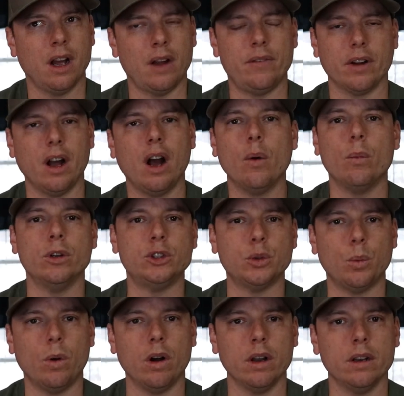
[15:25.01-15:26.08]
I forgot which
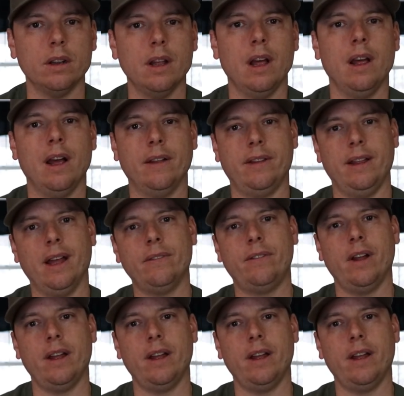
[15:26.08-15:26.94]
one that the F